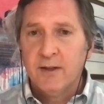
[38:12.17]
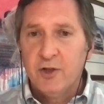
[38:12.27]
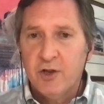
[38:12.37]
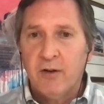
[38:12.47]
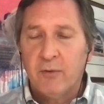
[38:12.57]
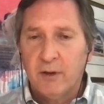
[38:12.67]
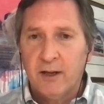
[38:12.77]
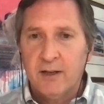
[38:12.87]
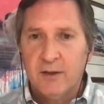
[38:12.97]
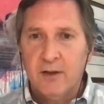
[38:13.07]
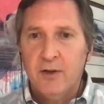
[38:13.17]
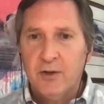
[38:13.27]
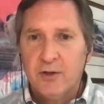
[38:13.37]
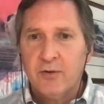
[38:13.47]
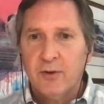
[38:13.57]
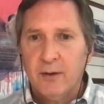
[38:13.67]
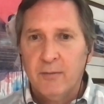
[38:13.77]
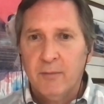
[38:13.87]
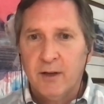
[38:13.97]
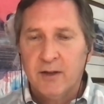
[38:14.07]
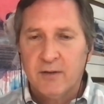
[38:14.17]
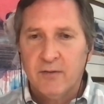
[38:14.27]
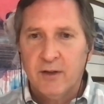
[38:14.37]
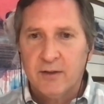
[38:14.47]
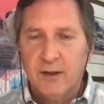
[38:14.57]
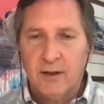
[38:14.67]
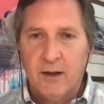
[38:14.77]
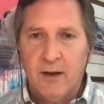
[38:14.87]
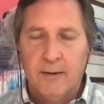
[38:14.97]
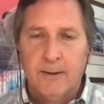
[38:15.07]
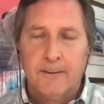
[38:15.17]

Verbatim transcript: generally as an industry because of things like that.